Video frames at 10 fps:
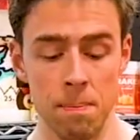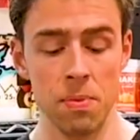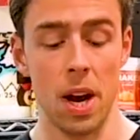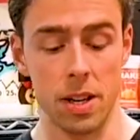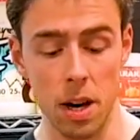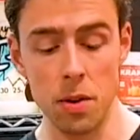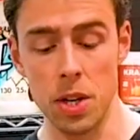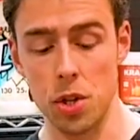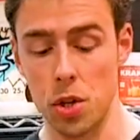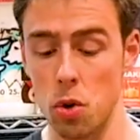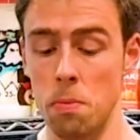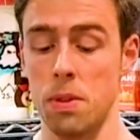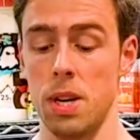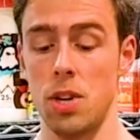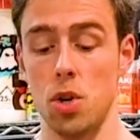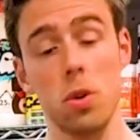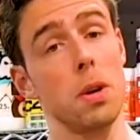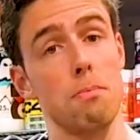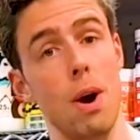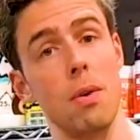I can only assume the
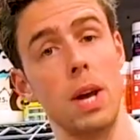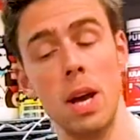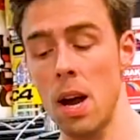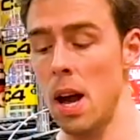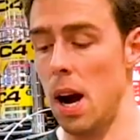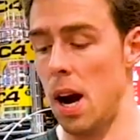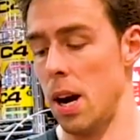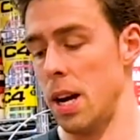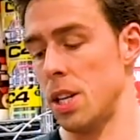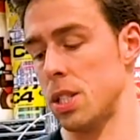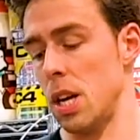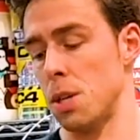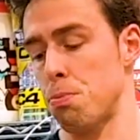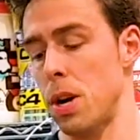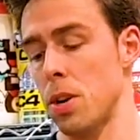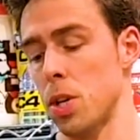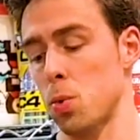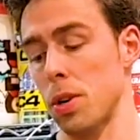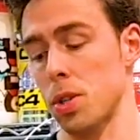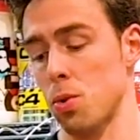chocolate brownie is pretty good as
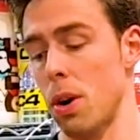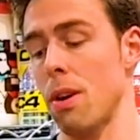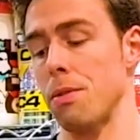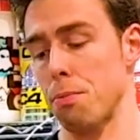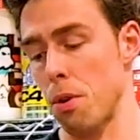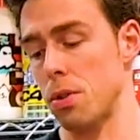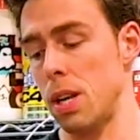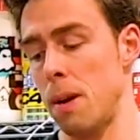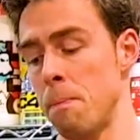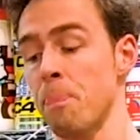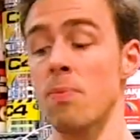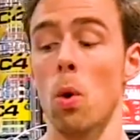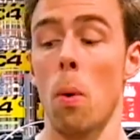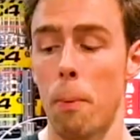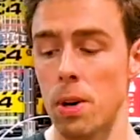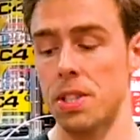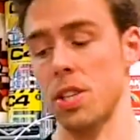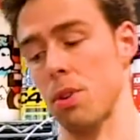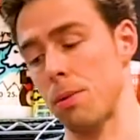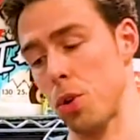well. So it's 20 grams of protein, 1.6
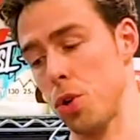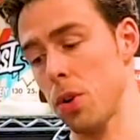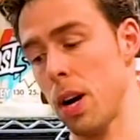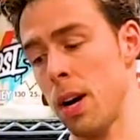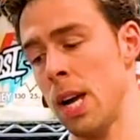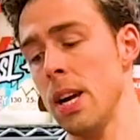grams of sugar.